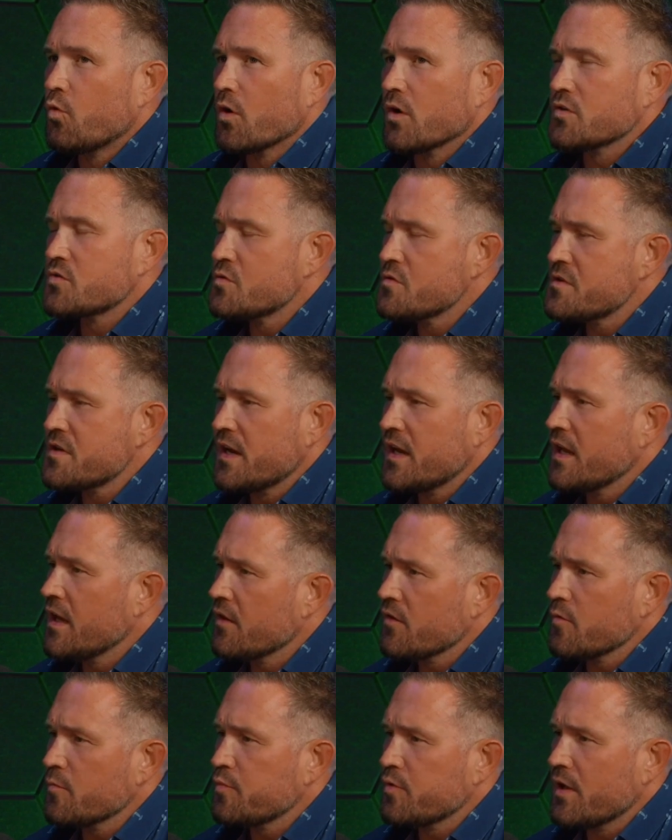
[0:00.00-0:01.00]
worked with any
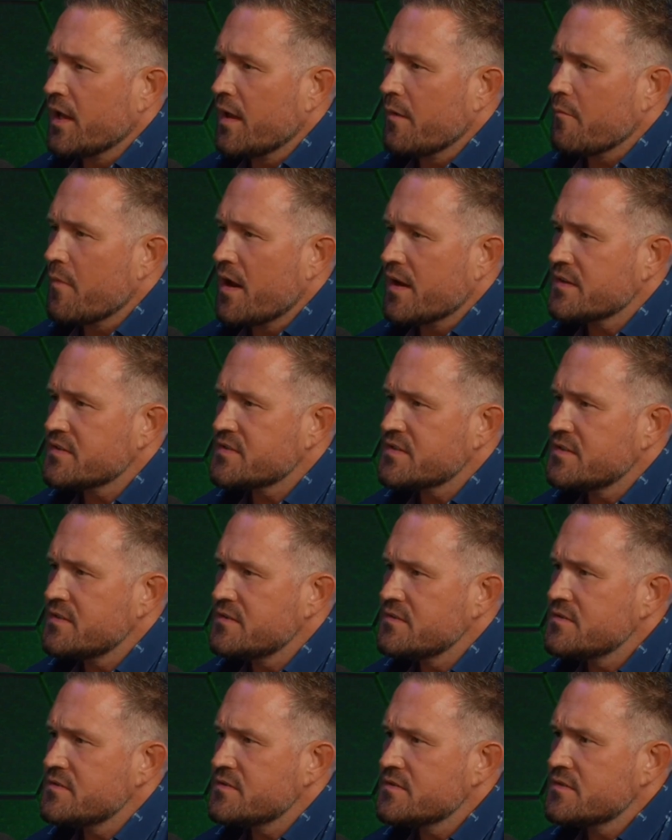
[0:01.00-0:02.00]
other plant
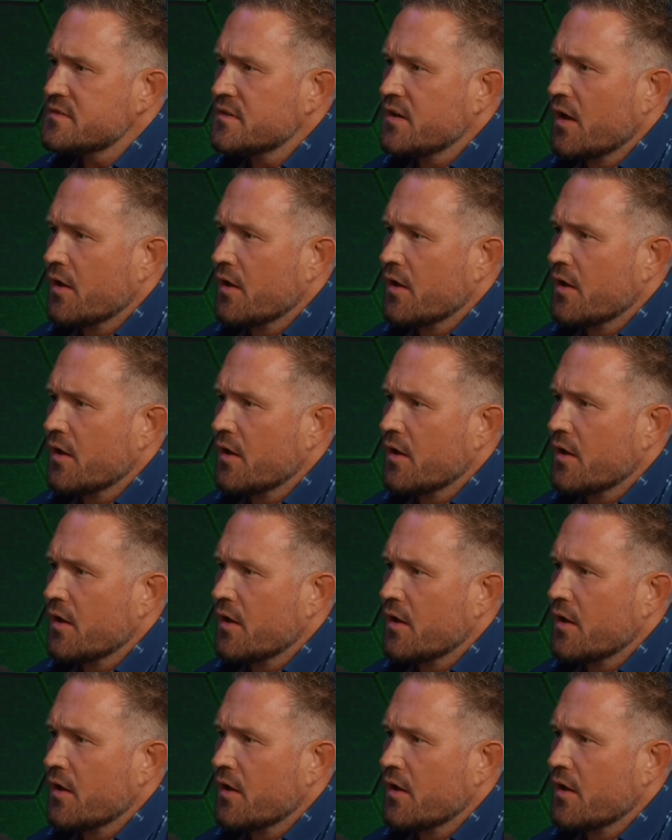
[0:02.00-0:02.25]
medicines